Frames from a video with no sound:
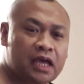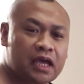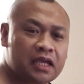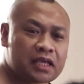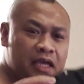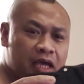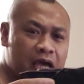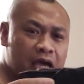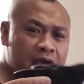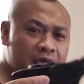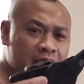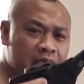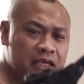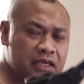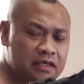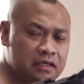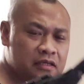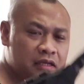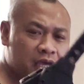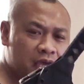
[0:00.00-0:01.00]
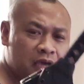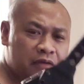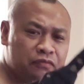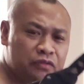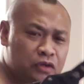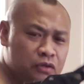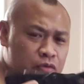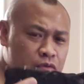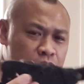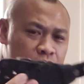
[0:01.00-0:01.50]
Yeah, I have
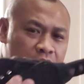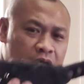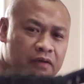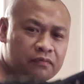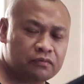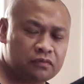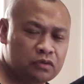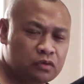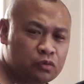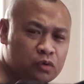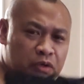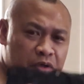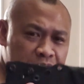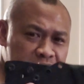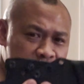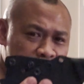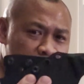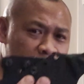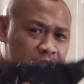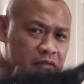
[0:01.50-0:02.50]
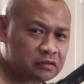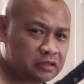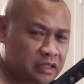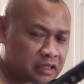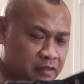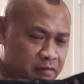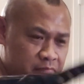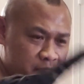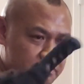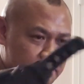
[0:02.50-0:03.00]
no worries about
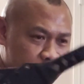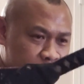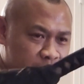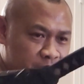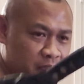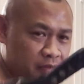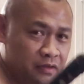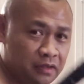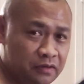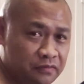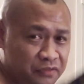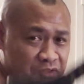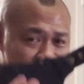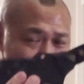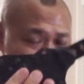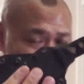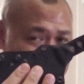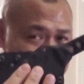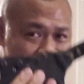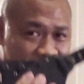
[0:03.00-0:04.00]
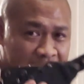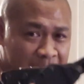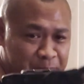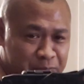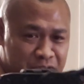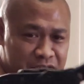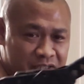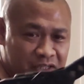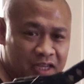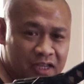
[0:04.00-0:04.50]
if this
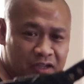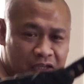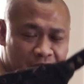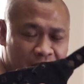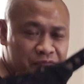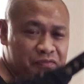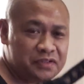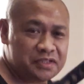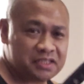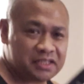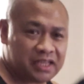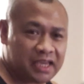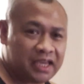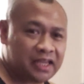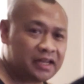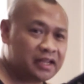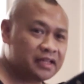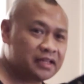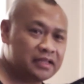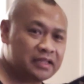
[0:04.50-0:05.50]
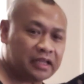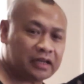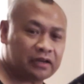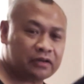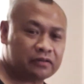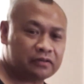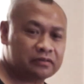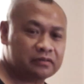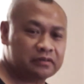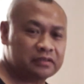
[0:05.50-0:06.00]
happens to get confiscated,
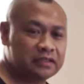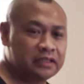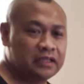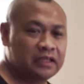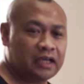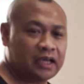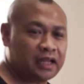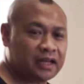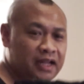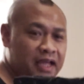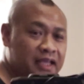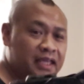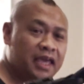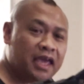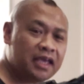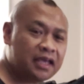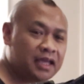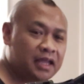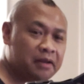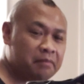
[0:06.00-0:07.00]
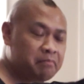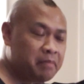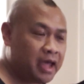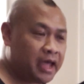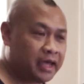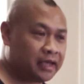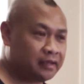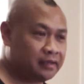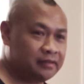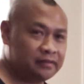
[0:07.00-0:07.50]
and I can't get it
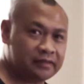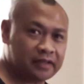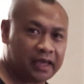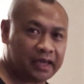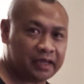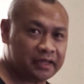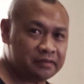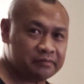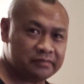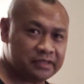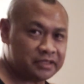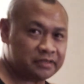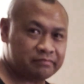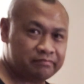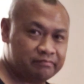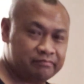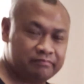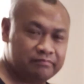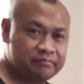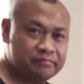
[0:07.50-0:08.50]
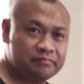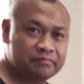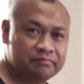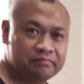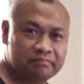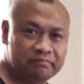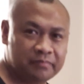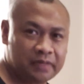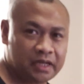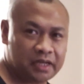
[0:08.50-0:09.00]
back, I can just
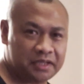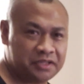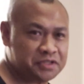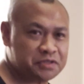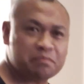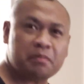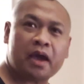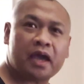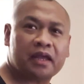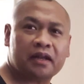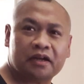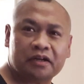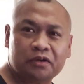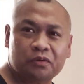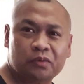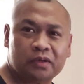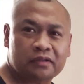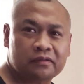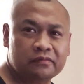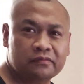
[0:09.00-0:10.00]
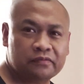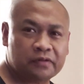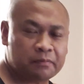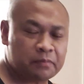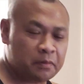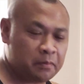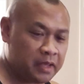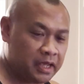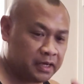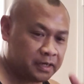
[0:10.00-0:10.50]
buy another one from
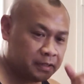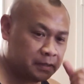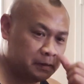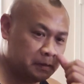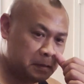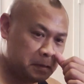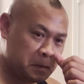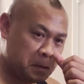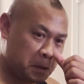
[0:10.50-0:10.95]
the maker.